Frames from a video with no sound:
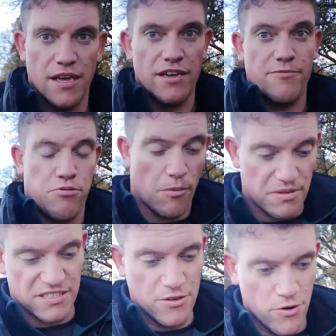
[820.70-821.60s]
You've
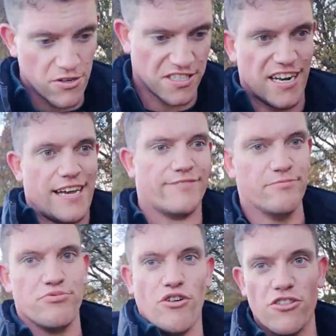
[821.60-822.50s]
probably noticed that I
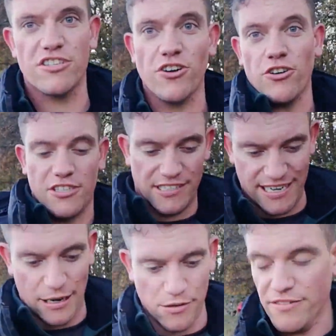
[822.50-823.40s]
haven't brought the dog
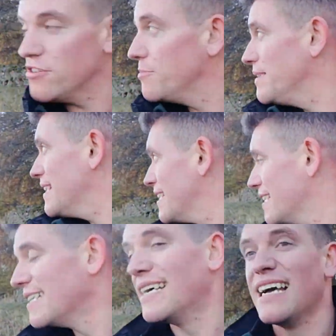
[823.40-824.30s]
today, our Ruby.
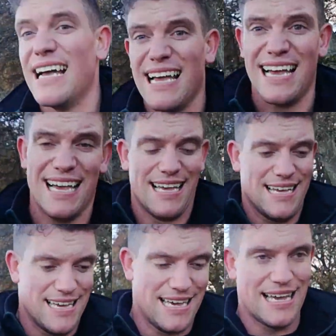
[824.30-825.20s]

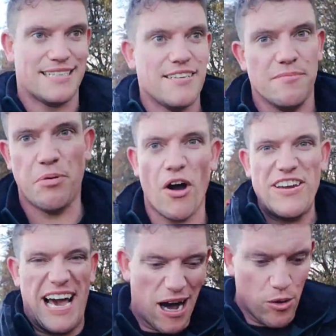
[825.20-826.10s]
It's at the
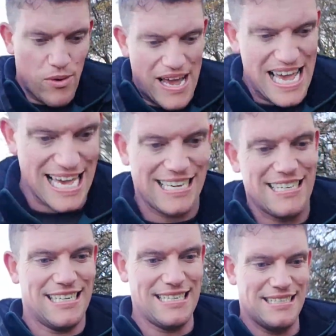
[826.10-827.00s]
point now where
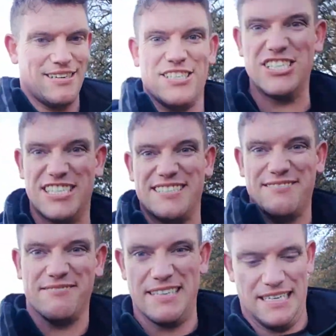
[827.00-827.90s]
she's
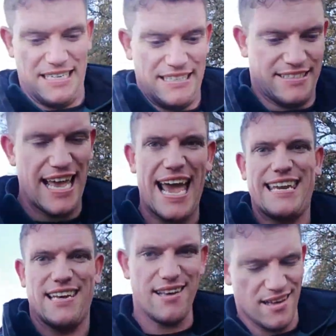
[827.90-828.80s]

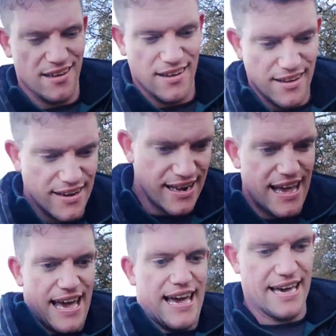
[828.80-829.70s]
10
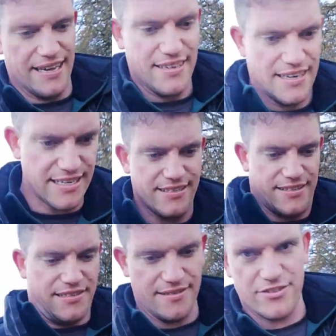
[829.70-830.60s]

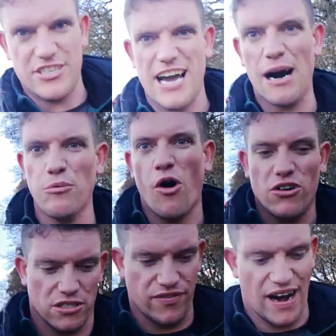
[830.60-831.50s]
and she can't
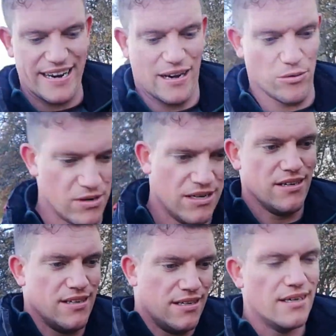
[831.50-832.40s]
walk as far now.
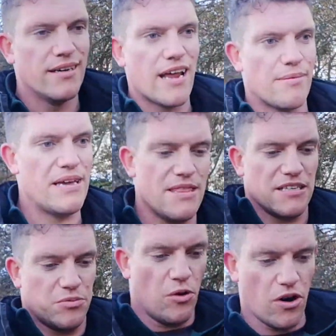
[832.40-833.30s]
I mean,
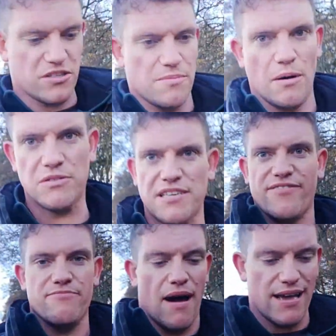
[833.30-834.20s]
this walk's about
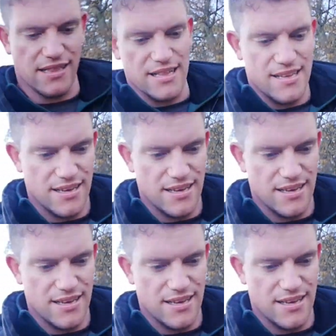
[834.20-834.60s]
7 miles.